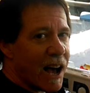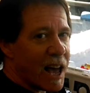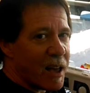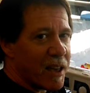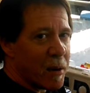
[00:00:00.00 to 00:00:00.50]

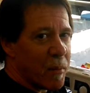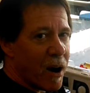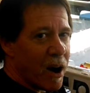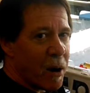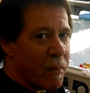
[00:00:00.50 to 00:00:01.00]
Hi,
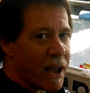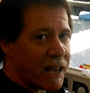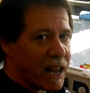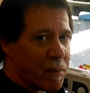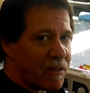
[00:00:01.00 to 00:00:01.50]
uh,
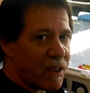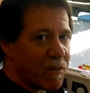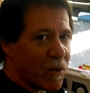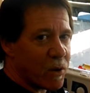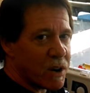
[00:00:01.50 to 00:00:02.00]
Mike at
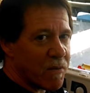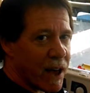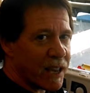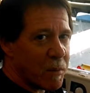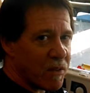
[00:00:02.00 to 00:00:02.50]
ABC Fullerton
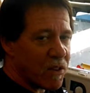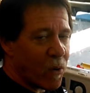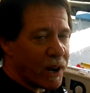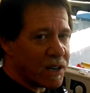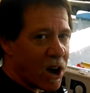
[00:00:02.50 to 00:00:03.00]
Vacuum and
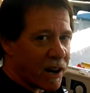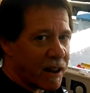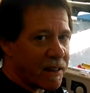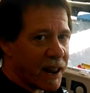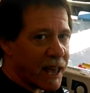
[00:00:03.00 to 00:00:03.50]
Sewing
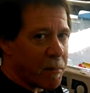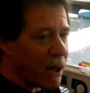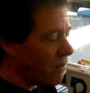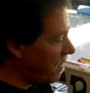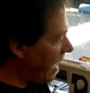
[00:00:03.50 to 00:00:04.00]
talking today
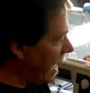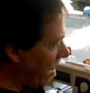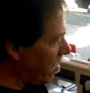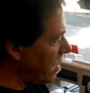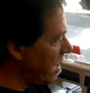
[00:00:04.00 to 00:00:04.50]
about the
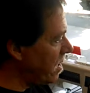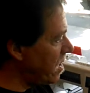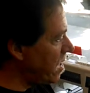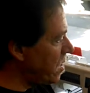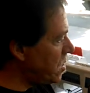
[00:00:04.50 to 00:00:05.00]
Elna
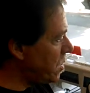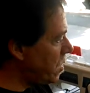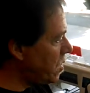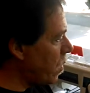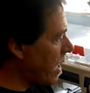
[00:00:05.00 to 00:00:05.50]

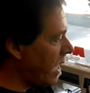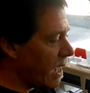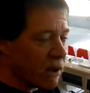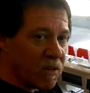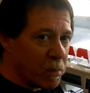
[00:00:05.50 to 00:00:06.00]

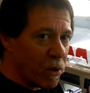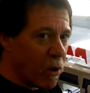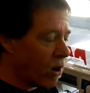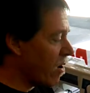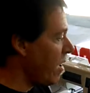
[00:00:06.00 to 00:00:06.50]
220
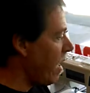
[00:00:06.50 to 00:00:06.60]
Explorer.